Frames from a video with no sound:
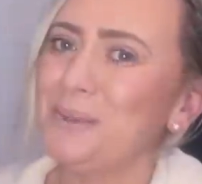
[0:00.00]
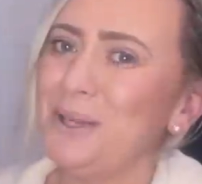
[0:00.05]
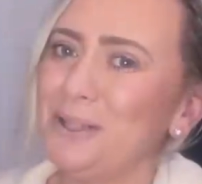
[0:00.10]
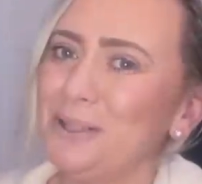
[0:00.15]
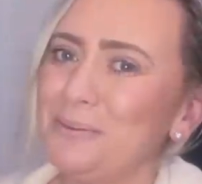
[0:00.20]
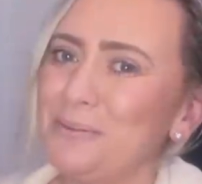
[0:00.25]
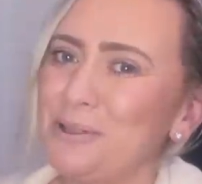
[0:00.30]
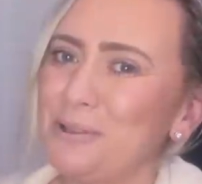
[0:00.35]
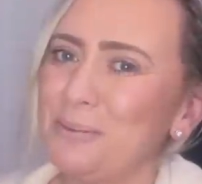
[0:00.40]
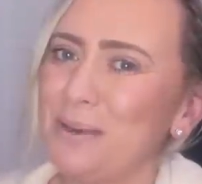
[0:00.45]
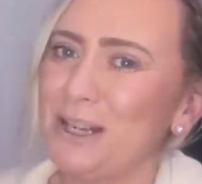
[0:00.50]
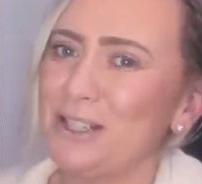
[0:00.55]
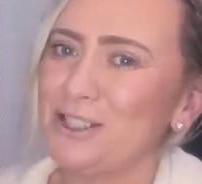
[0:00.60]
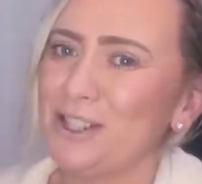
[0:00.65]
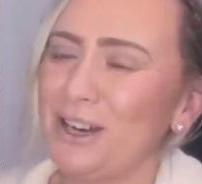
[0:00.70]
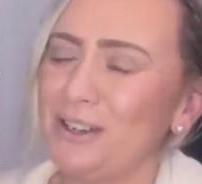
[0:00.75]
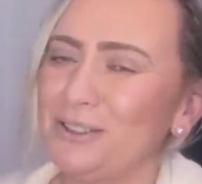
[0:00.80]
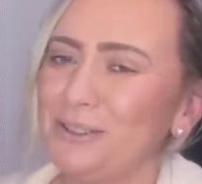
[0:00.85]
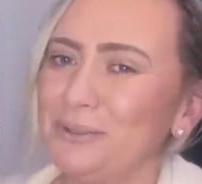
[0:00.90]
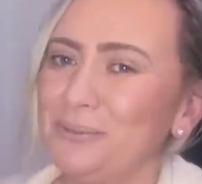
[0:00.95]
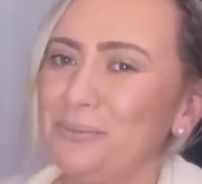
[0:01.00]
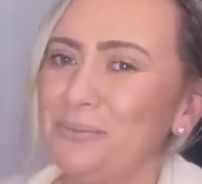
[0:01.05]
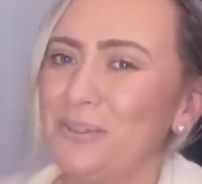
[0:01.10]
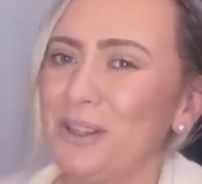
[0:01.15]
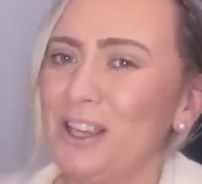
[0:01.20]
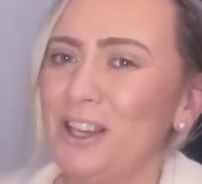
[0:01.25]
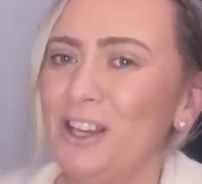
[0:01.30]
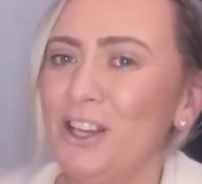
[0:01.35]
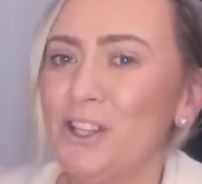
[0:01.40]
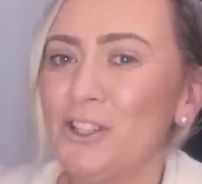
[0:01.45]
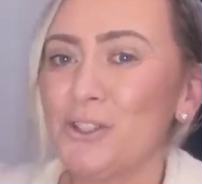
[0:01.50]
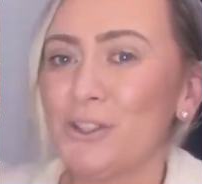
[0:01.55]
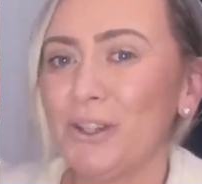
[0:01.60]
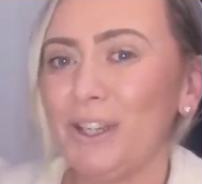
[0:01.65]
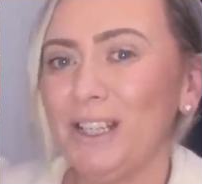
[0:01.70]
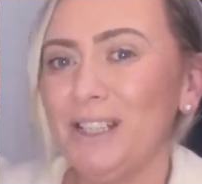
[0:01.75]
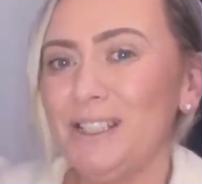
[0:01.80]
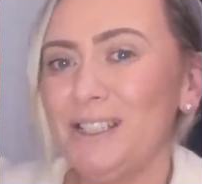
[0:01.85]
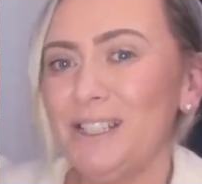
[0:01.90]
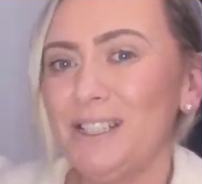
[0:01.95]
welcome to my channel. So
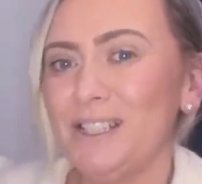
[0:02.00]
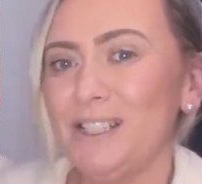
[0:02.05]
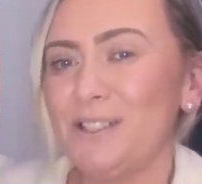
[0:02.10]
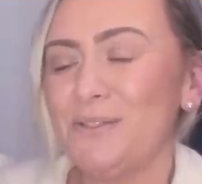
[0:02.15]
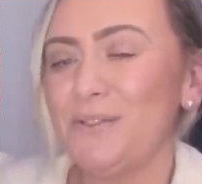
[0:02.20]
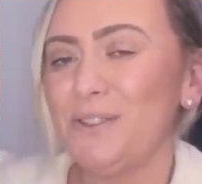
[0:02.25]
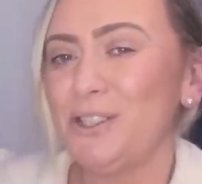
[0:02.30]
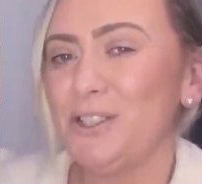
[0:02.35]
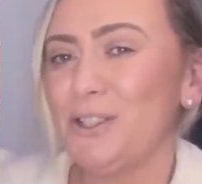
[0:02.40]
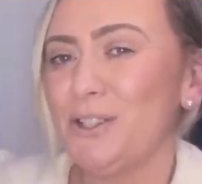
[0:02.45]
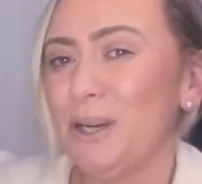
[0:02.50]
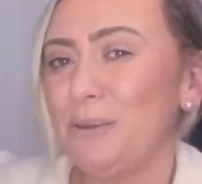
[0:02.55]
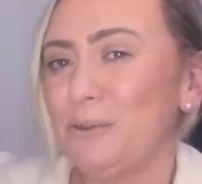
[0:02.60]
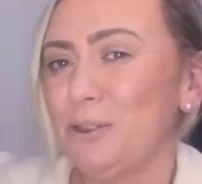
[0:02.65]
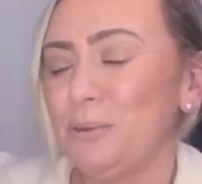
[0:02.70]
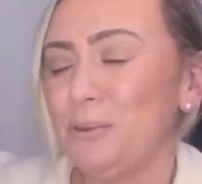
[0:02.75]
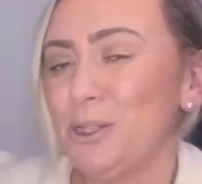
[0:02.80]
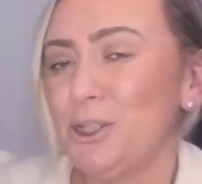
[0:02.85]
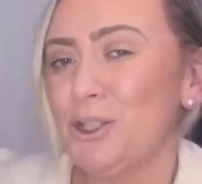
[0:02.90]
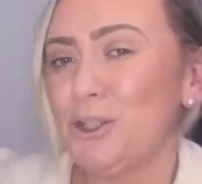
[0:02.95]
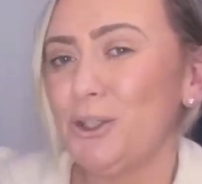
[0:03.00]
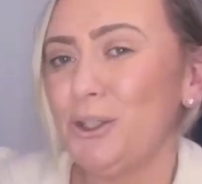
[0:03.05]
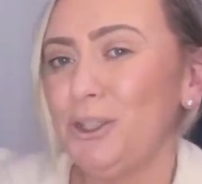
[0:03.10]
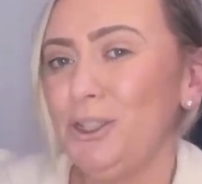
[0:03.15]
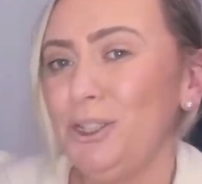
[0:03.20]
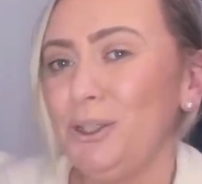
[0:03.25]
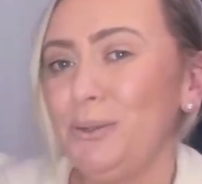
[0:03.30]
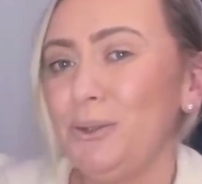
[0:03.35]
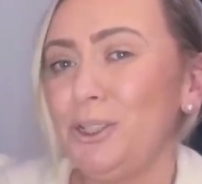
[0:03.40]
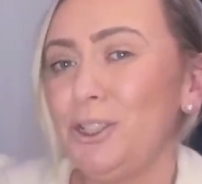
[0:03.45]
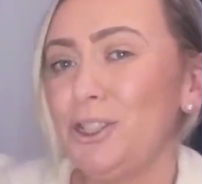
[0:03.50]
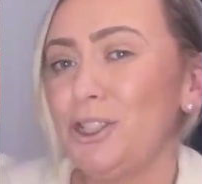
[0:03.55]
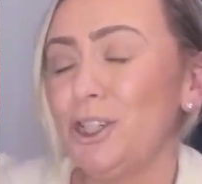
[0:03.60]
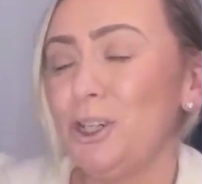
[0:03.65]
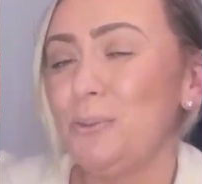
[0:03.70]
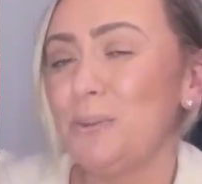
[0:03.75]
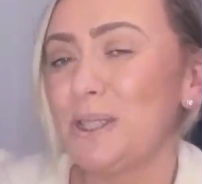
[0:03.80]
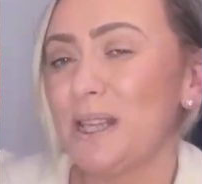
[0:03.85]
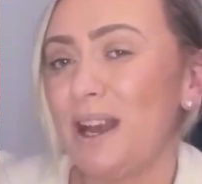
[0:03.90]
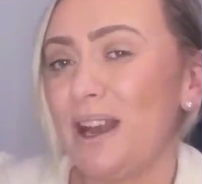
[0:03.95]
in today's video I'm going to be showing you the
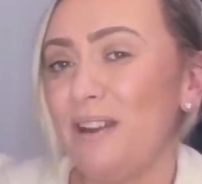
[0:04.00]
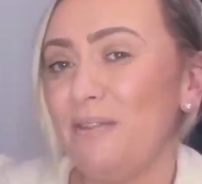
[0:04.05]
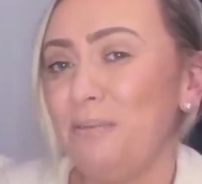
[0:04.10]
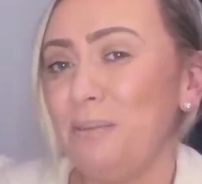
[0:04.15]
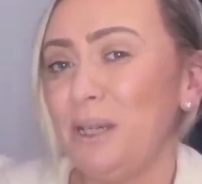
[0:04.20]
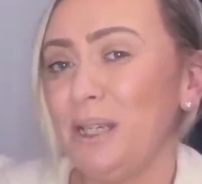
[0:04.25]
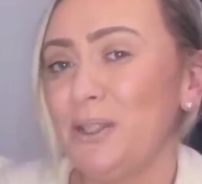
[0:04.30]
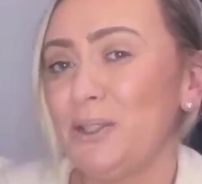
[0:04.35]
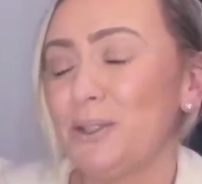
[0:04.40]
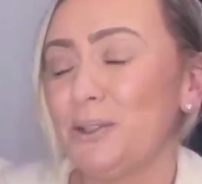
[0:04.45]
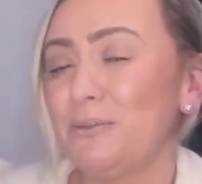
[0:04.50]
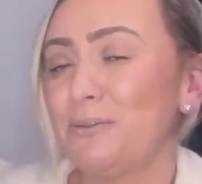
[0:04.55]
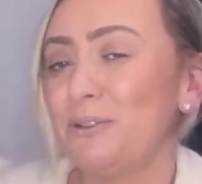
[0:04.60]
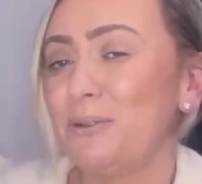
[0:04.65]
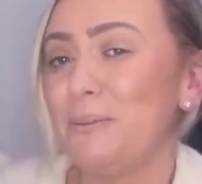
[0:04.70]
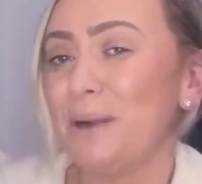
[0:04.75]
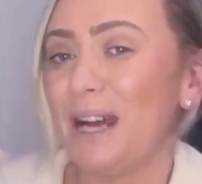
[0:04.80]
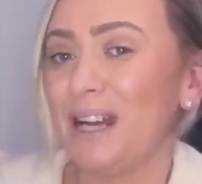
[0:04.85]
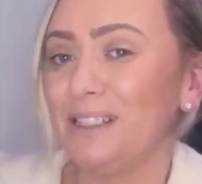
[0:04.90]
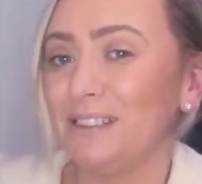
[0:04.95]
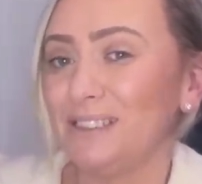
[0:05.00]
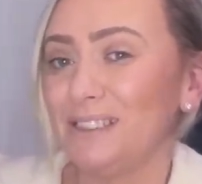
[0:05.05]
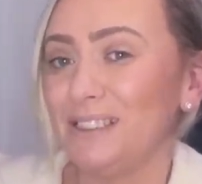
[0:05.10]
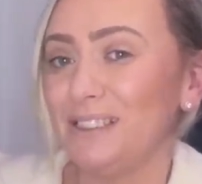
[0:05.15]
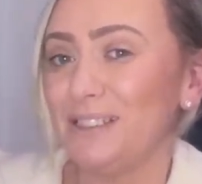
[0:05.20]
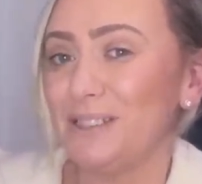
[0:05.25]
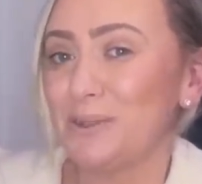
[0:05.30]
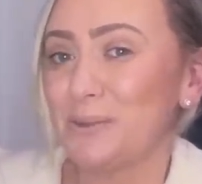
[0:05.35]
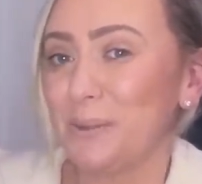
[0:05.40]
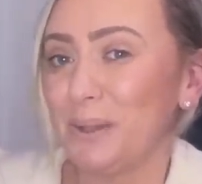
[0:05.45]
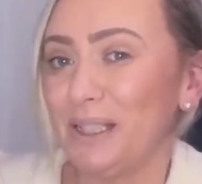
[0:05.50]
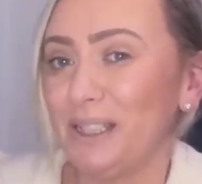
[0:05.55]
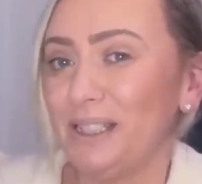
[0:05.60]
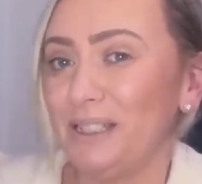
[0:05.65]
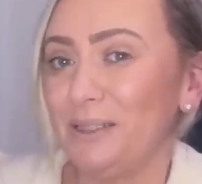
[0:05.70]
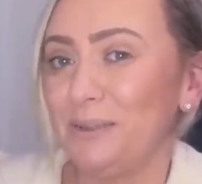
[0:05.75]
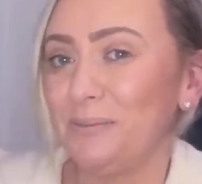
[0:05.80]
dupes that I picked up from Aldi this week.